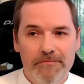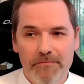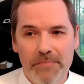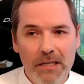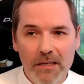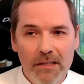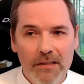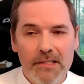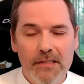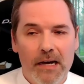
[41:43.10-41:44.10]
be in
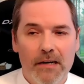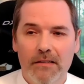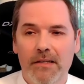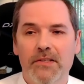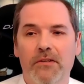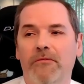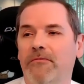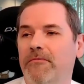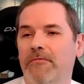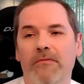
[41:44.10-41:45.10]
this darkness
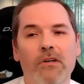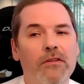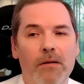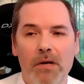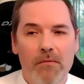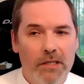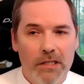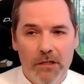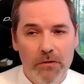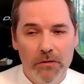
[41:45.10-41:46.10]
of not remembering
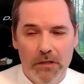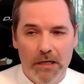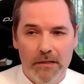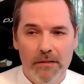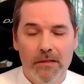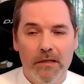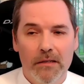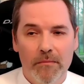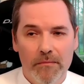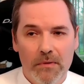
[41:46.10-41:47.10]
who you are
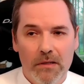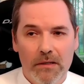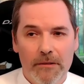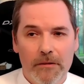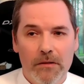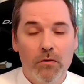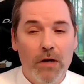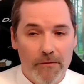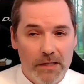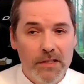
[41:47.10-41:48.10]
to
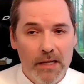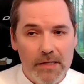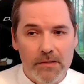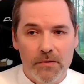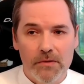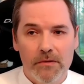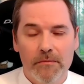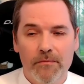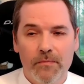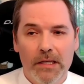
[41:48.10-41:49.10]
have these lessons.
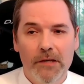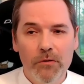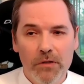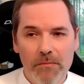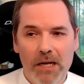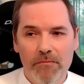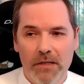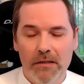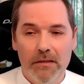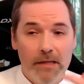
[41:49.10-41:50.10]
If you
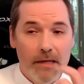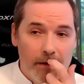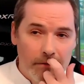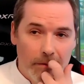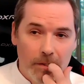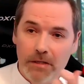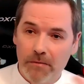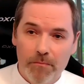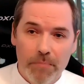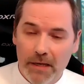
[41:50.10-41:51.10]
remember, there are other
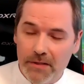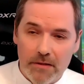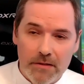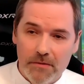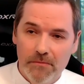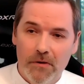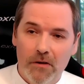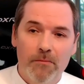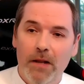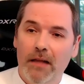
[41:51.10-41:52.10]
places,
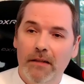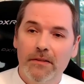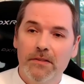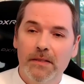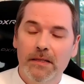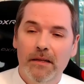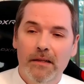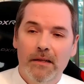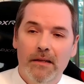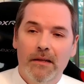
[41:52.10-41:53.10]
other planets,
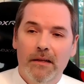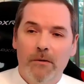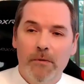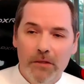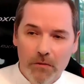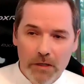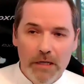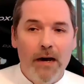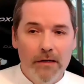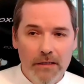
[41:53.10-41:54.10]
where you
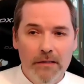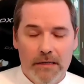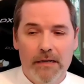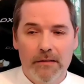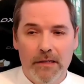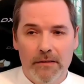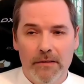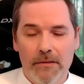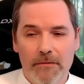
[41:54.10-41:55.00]
are incarnated,